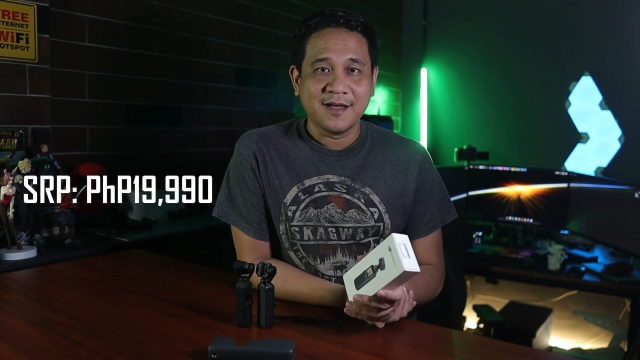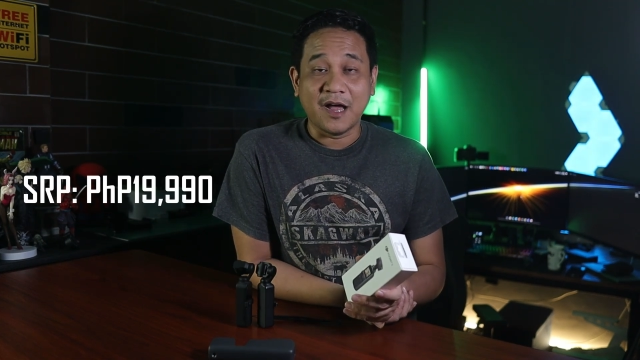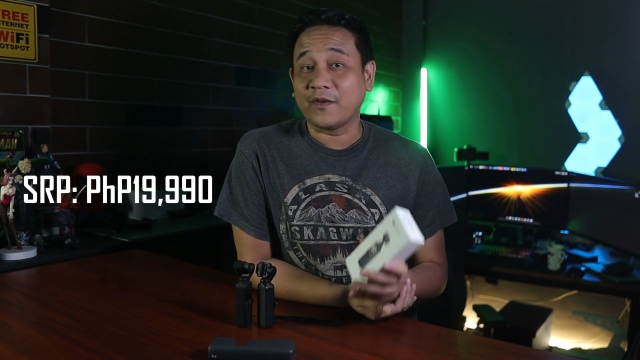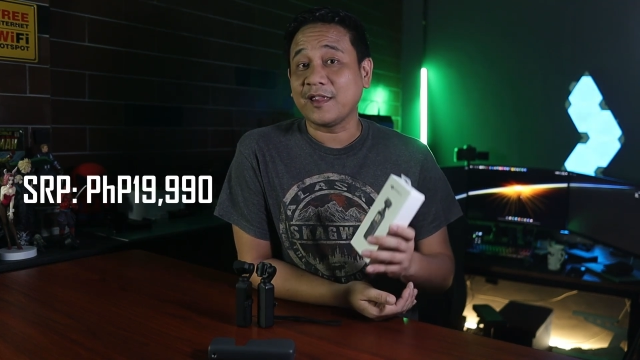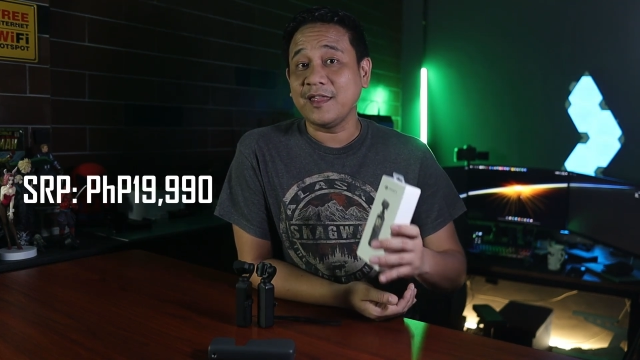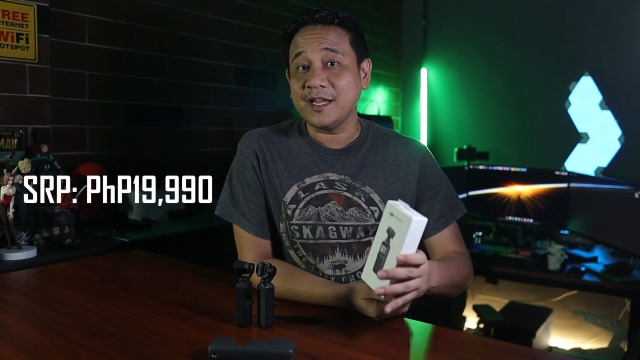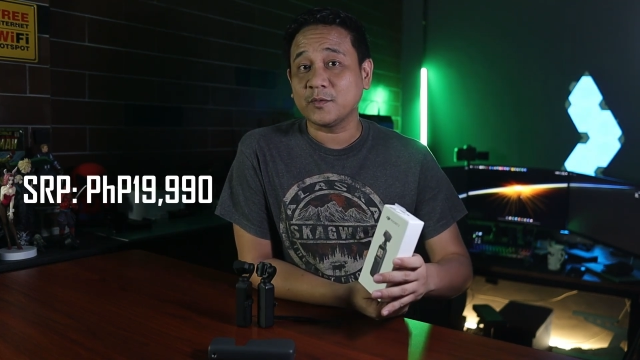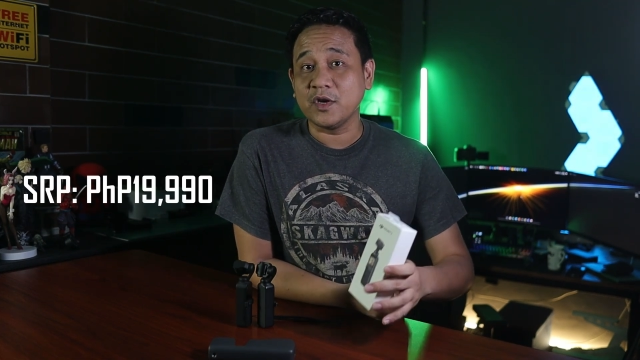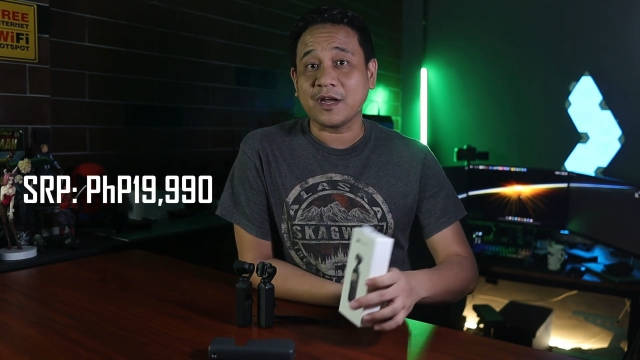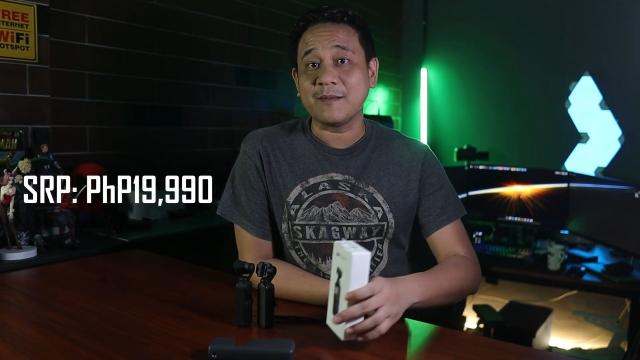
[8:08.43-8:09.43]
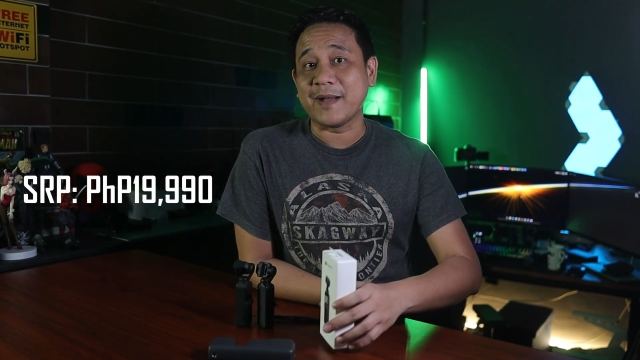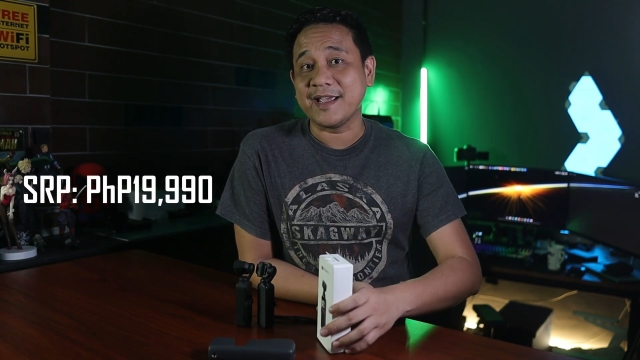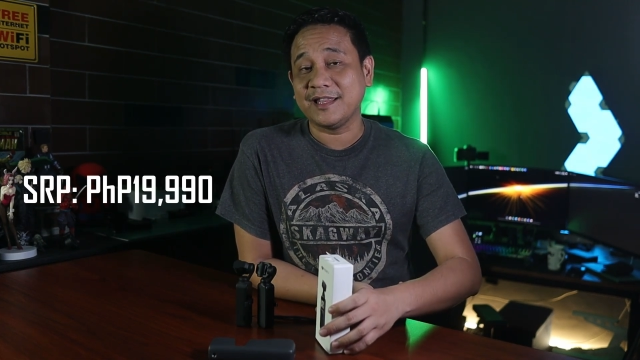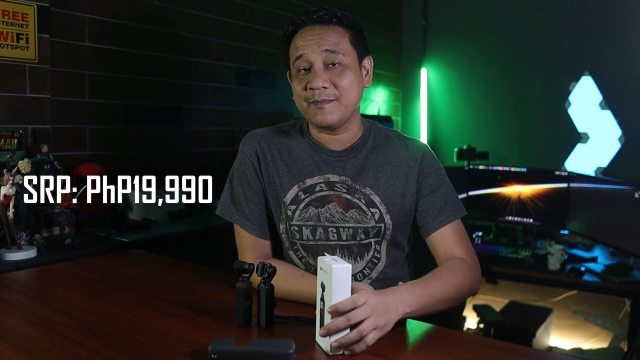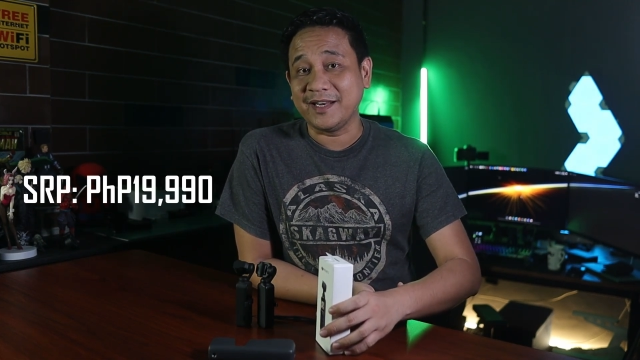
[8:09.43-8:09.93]
I've got links where you can buy
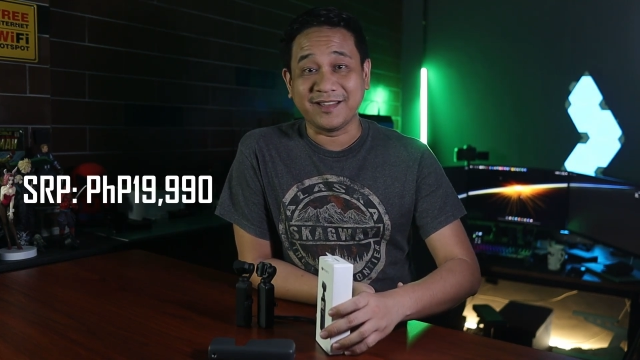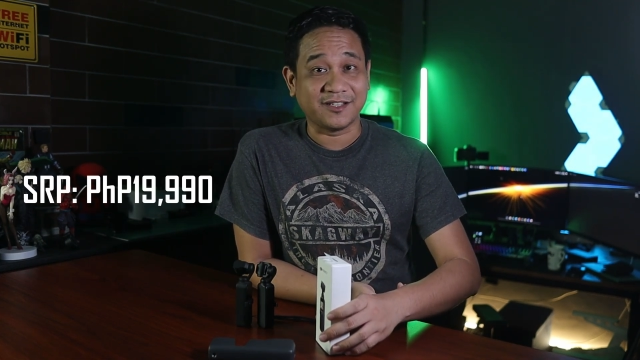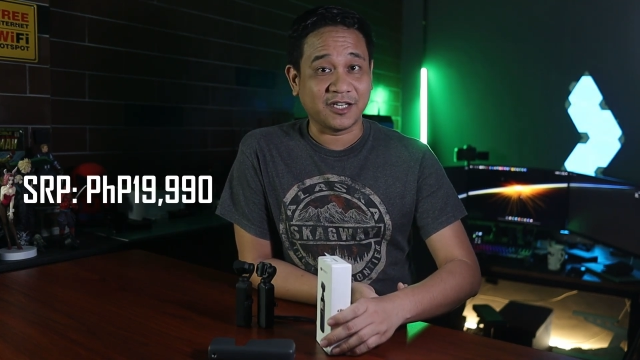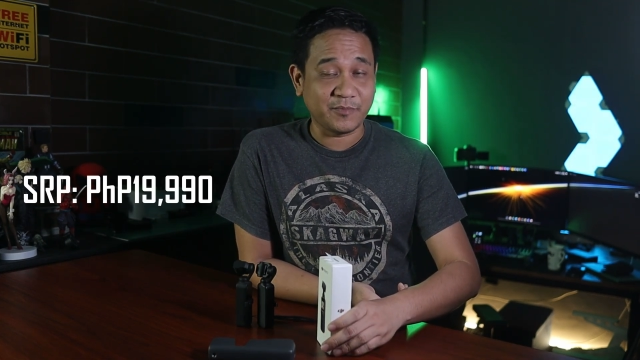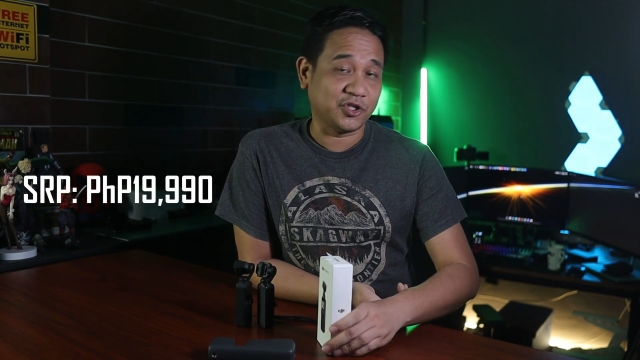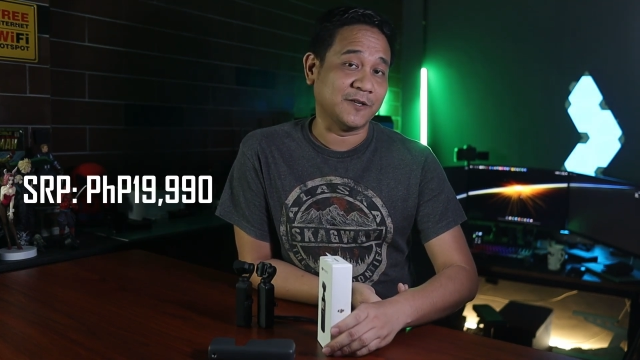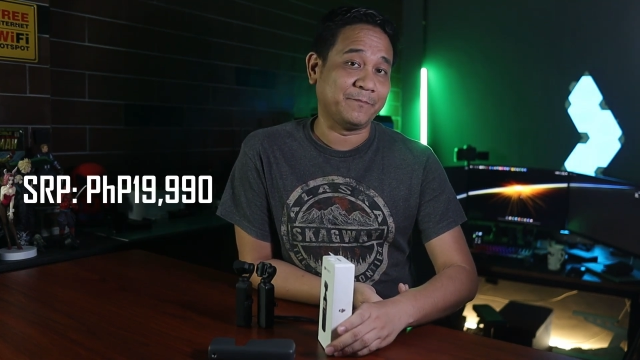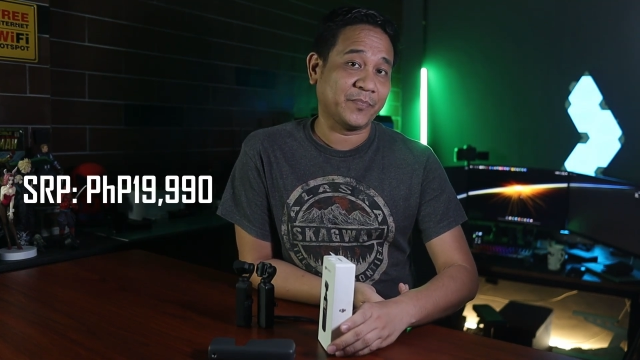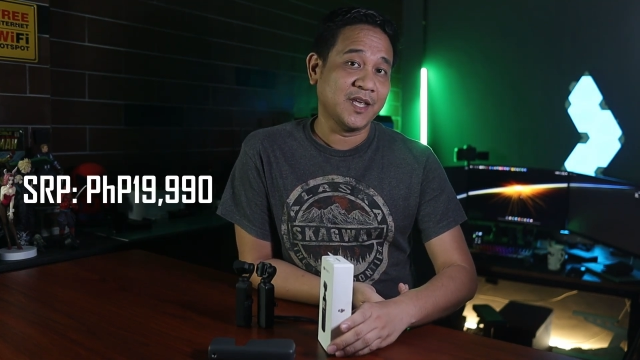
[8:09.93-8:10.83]
them in the description.